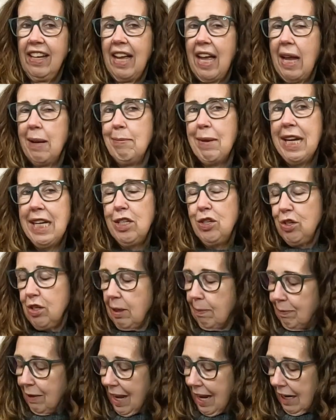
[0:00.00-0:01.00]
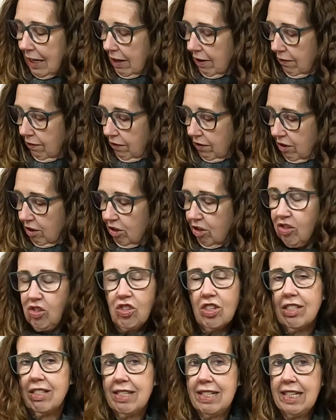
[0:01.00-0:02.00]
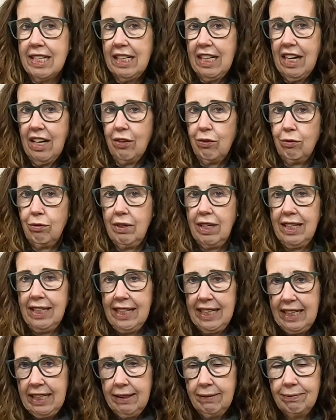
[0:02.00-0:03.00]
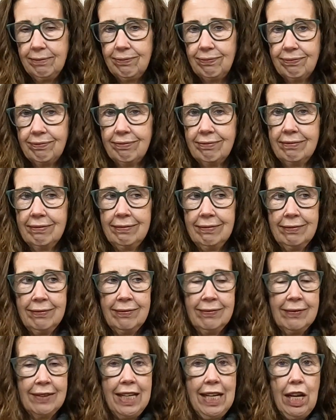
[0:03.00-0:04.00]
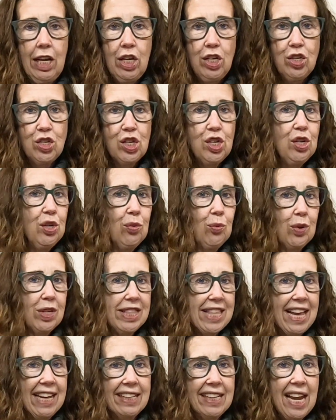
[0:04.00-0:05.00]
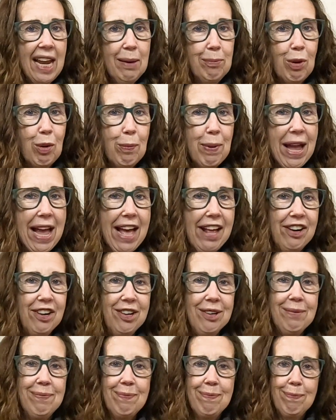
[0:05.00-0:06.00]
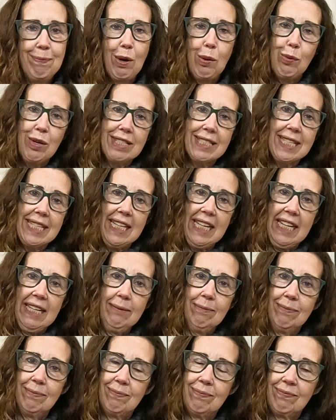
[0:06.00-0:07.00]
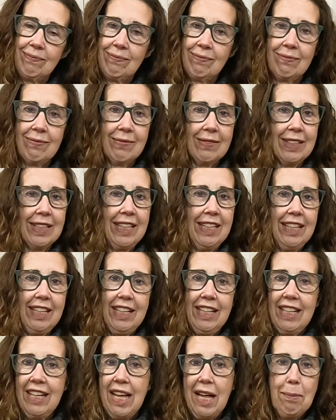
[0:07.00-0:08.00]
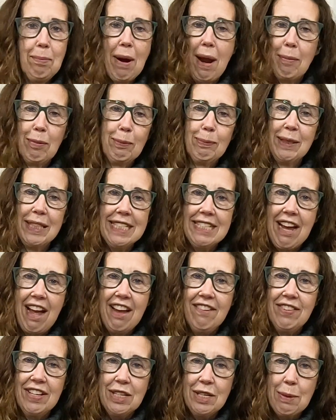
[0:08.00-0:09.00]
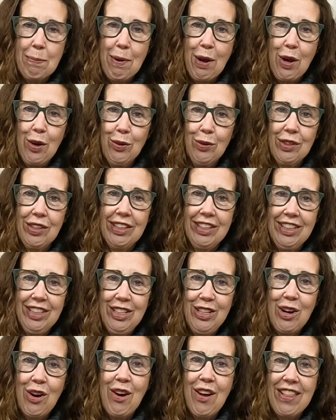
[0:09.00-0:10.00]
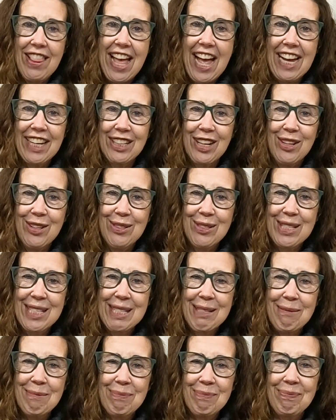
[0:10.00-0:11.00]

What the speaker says: I may do the blanket first just to get really in tune with that cable pattern, but we'll see. I'll probably dive into both. You know how that goes.